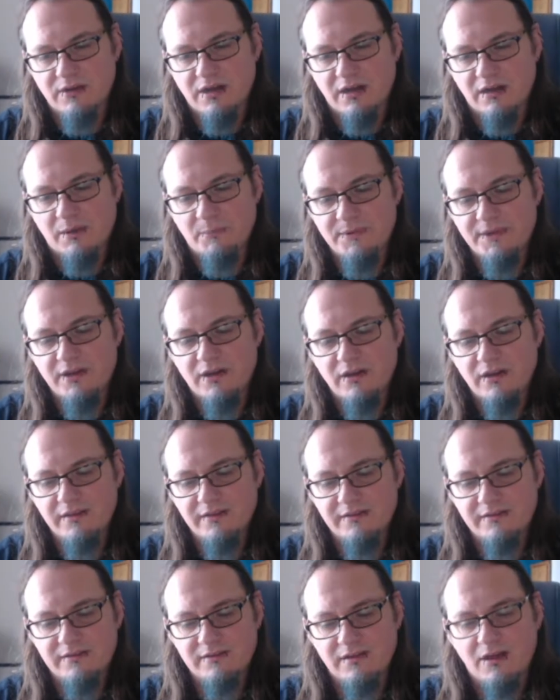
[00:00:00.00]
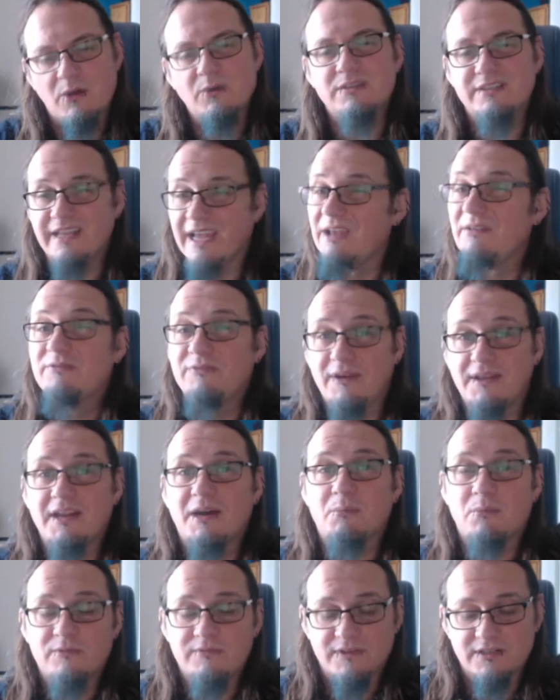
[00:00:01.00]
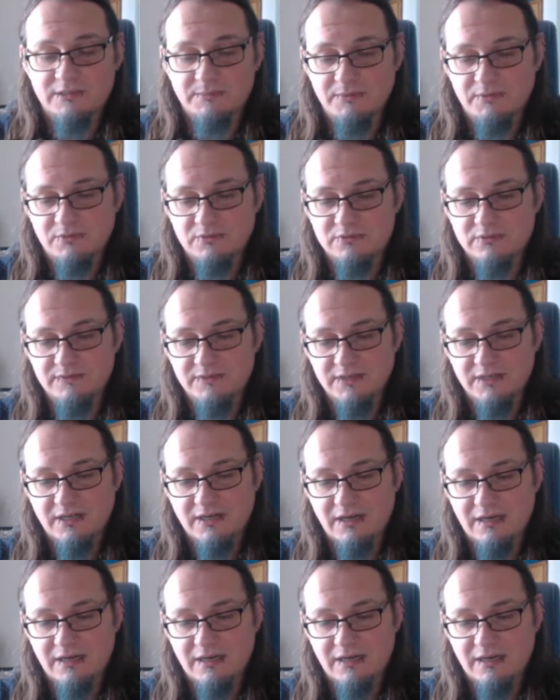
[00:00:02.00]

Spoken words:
I mean, I was getting fed up with it, to be honest with you.